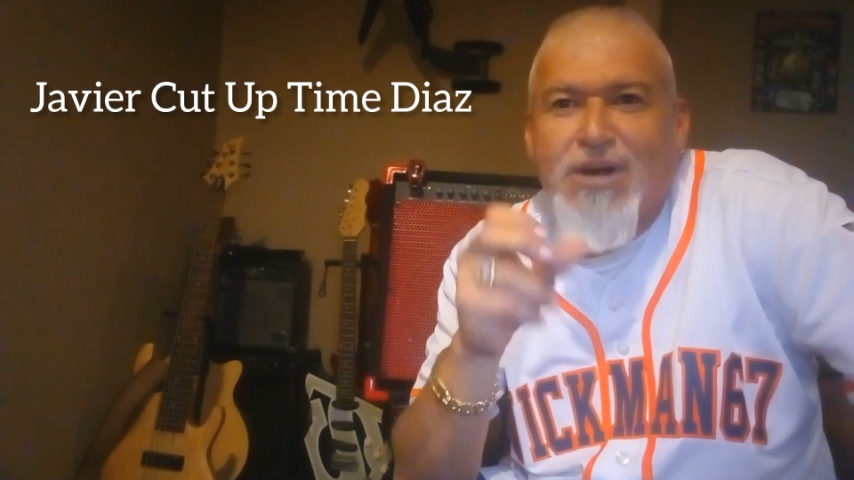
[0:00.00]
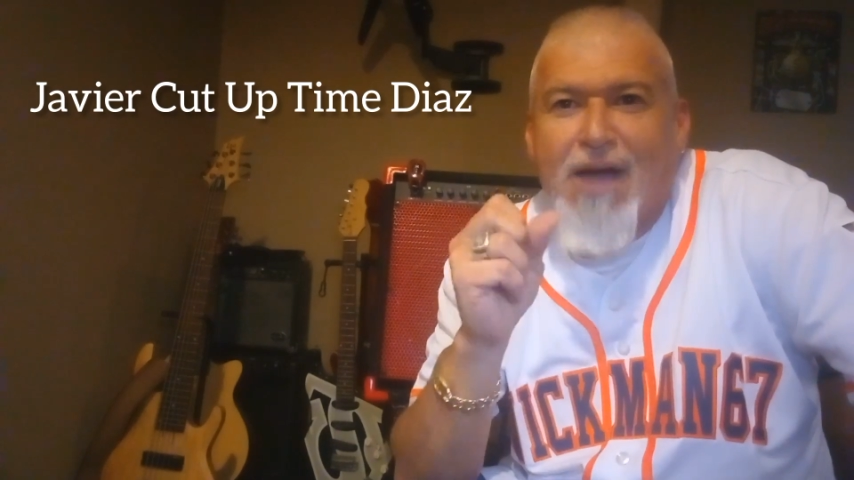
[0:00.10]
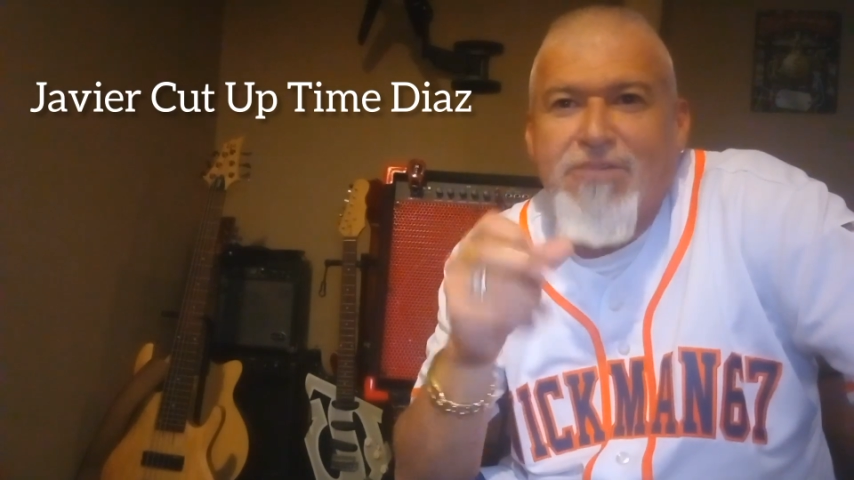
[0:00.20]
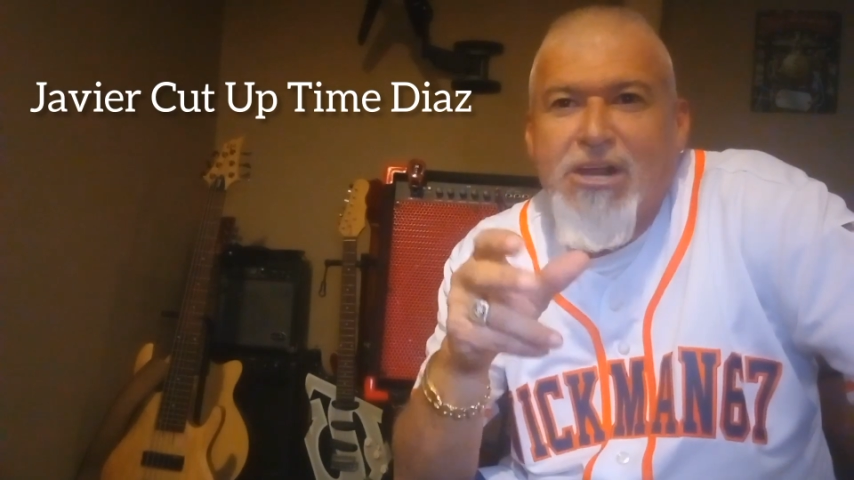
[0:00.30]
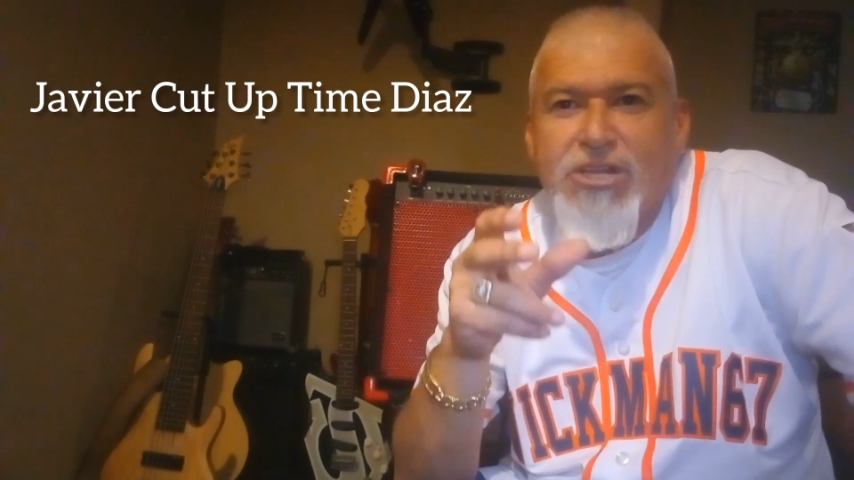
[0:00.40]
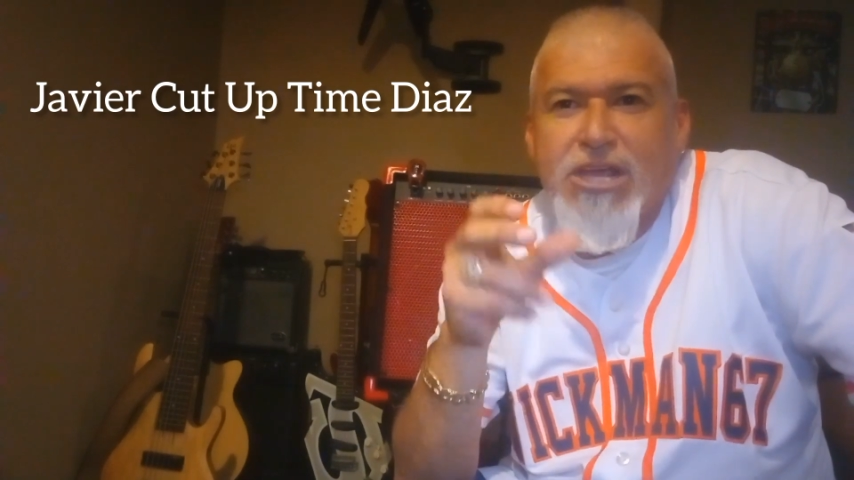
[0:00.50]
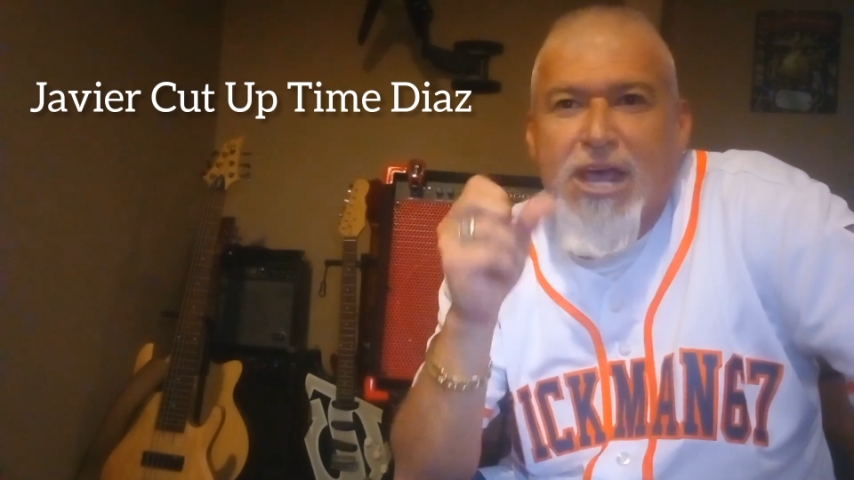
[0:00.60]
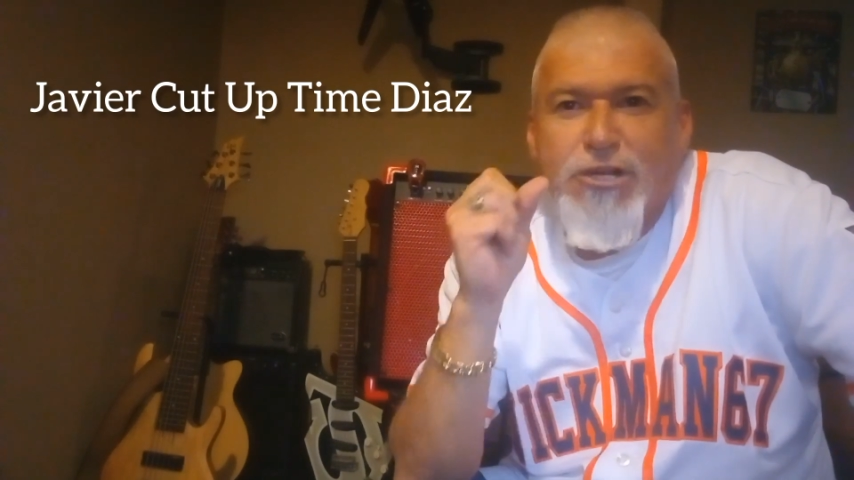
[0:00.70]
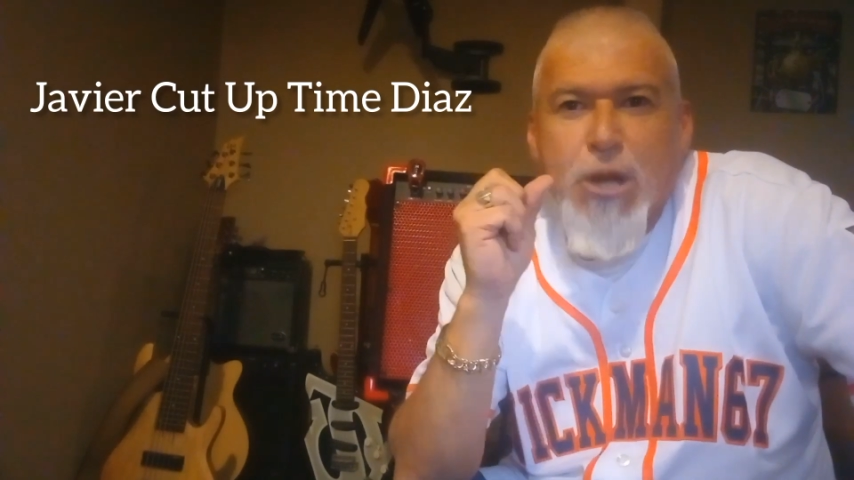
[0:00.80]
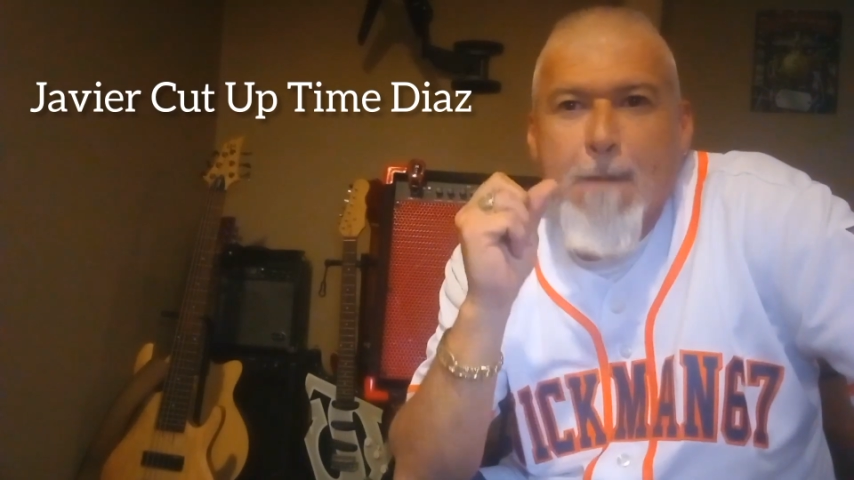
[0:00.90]
Javier
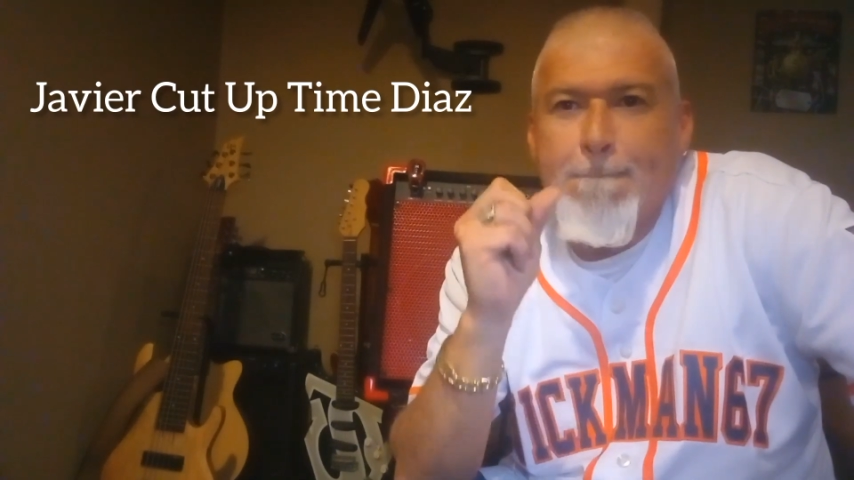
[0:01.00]
Diaz,